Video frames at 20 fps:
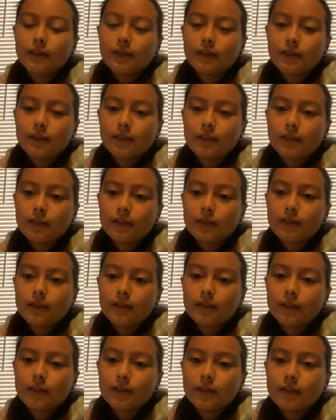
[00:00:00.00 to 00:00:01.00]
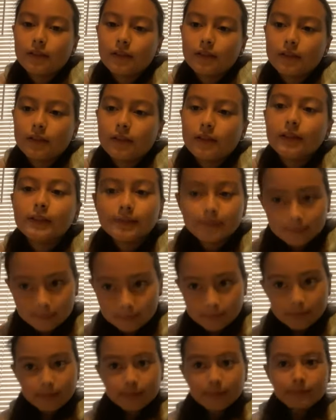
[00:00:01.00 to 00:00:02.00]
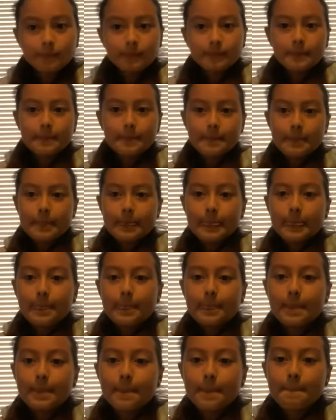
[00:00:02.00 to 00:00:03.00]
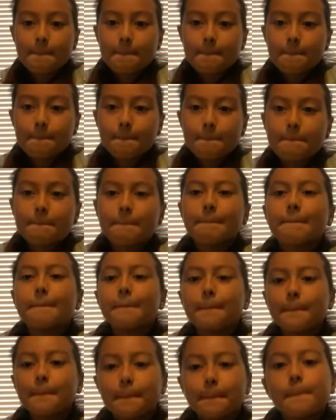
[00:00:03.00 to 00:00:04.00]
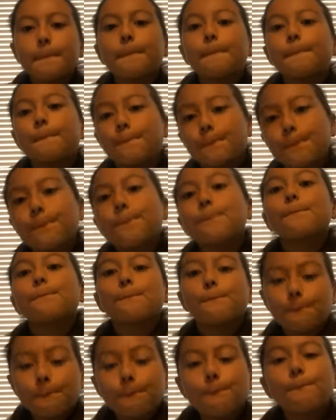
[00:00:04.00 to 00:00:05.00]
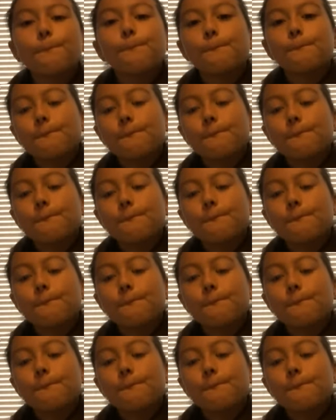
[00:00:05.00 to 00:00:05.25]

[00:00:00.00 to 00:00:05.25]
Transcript: equal parts. It's kind of hard to cut things into 3 parts, though, isn't it? Like if you took a